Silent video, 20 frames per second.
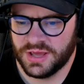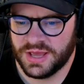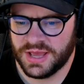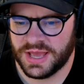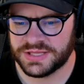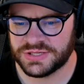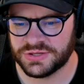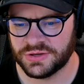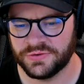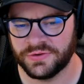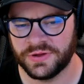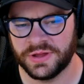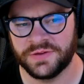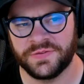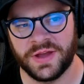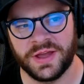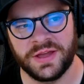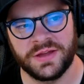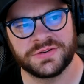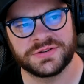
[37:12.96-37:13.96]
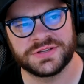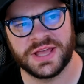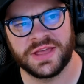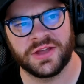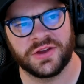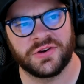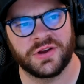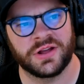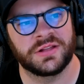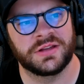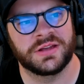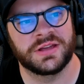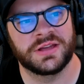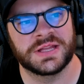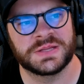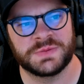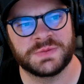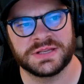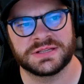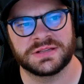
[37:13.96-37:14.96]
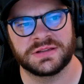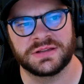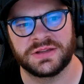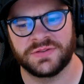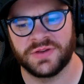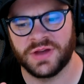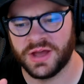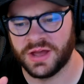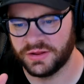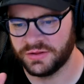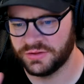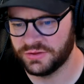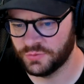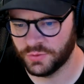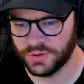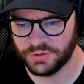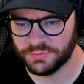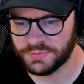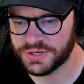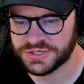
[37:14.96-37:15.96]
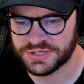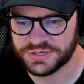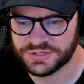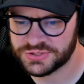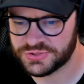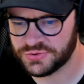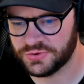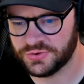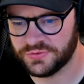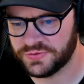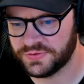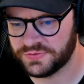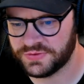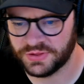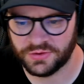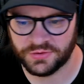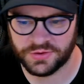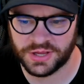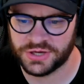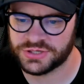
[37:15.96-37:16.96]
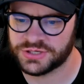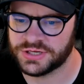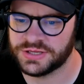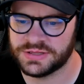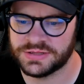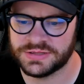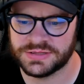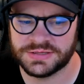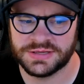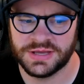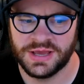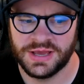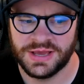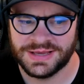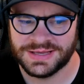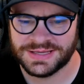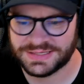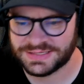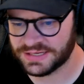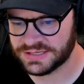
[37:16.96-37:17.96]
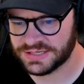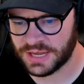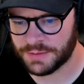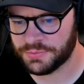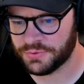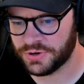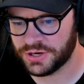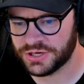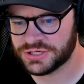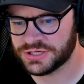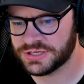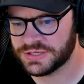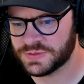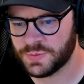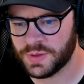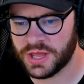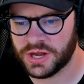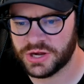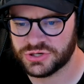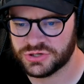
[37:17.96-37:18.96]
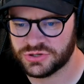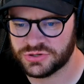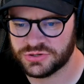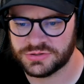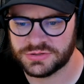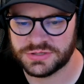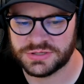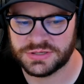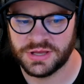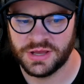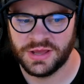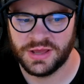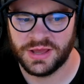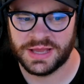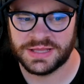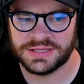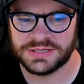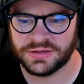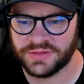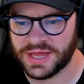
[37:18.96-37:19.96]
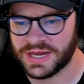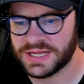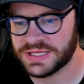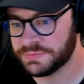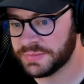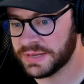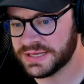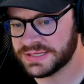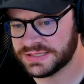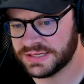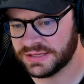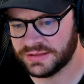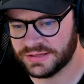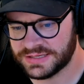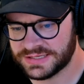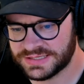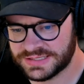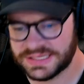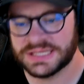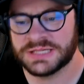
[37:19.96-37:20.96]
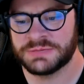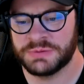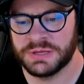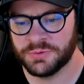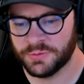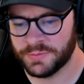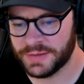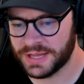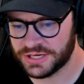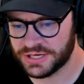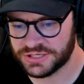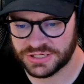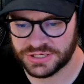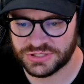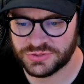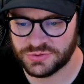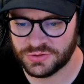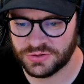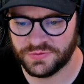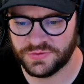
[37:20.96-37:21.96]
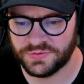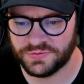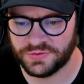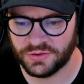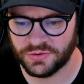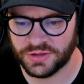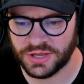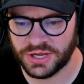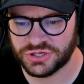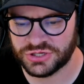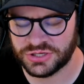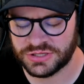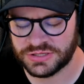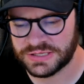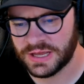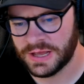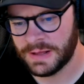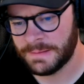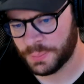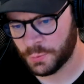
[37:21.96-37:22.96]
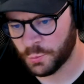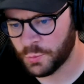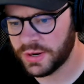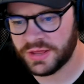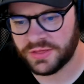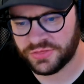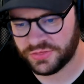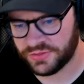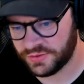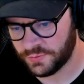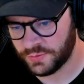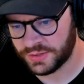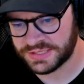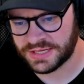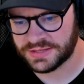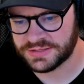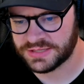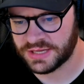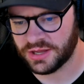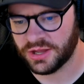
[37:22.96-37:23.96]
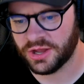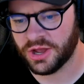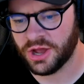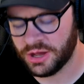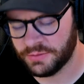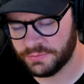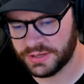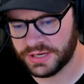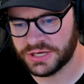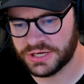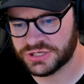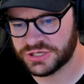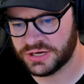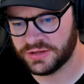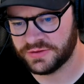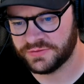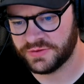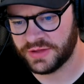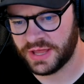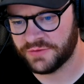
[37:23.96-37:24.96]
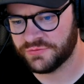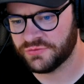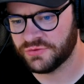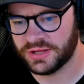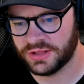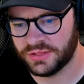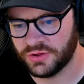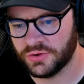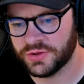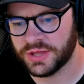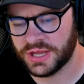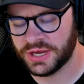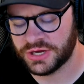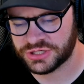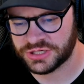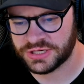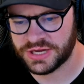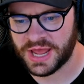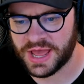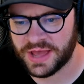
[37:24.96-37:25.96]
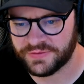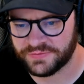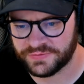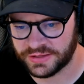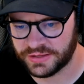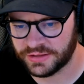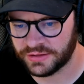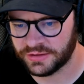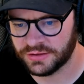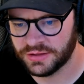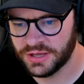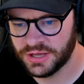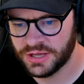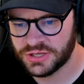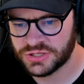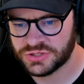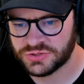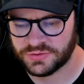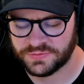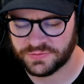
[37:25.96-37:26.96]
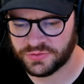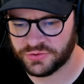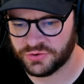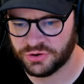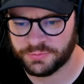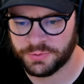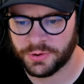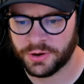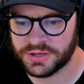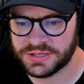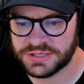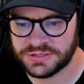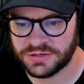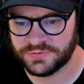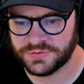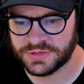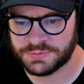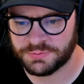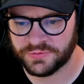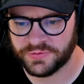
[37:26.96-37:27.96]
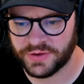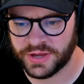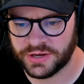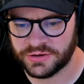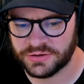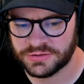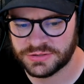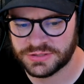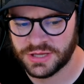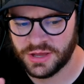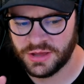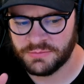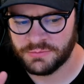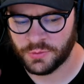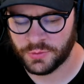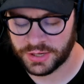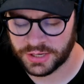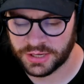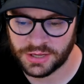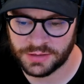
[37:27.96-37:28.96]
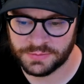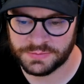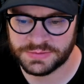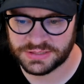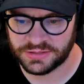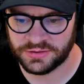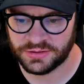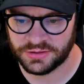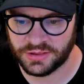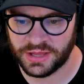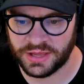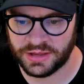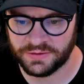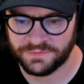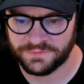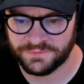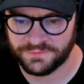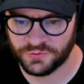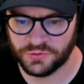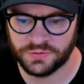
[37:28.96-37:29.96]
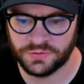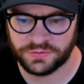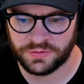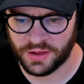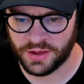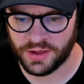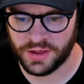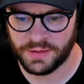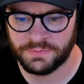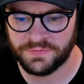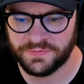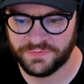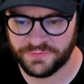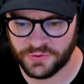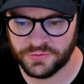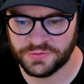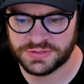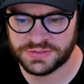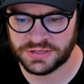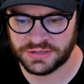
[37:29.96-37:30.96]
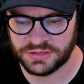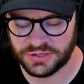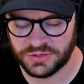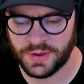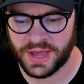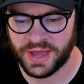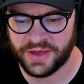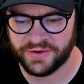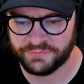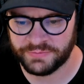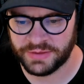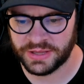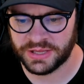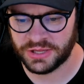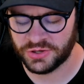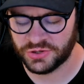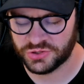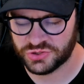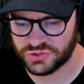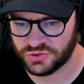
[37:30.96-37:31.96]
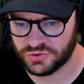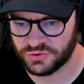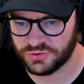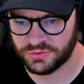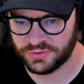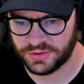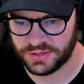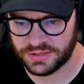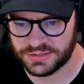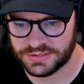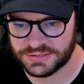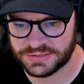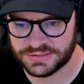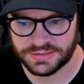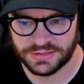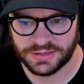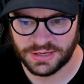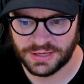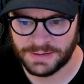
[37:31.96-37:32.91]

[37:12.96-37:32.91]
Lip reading: And so if I understand that correctly, it's basically you got what you mentioned, 250 locations, 6 operations managers. And so that is basically 6 people managing 250 locations with, it sounds like, a combination of every location having sort of third-party service providers. But when it comes to the like full-time folks that you have making sure these